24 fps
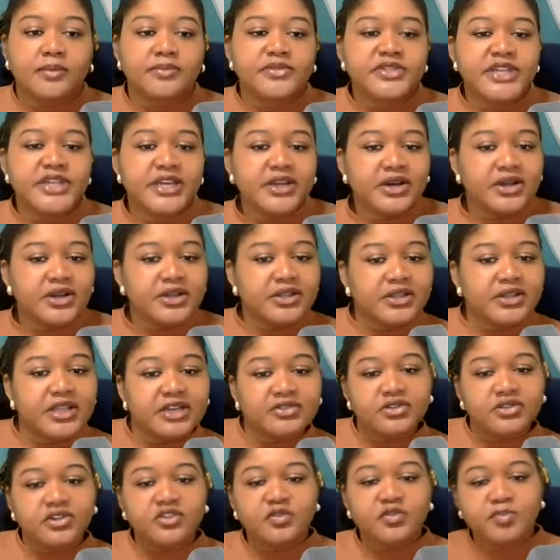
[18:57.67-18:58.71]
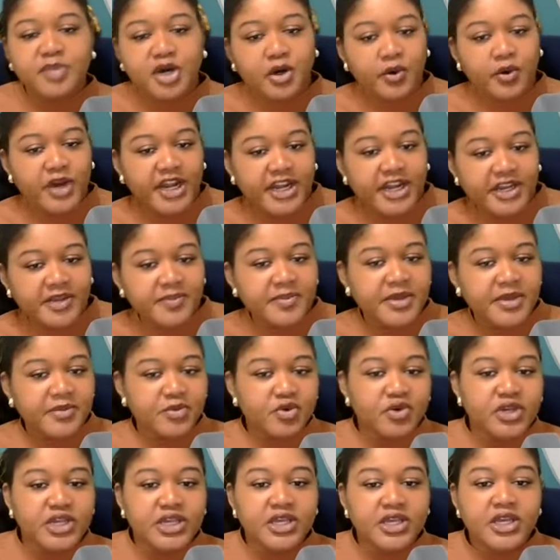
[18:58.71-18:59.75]
take on a level of poetic
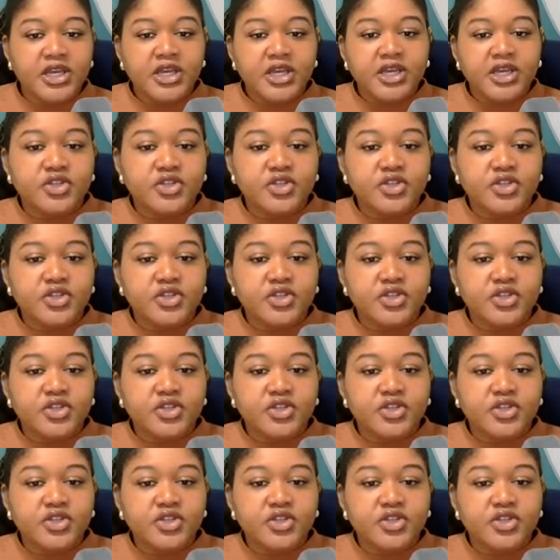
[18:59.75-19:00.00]
memory,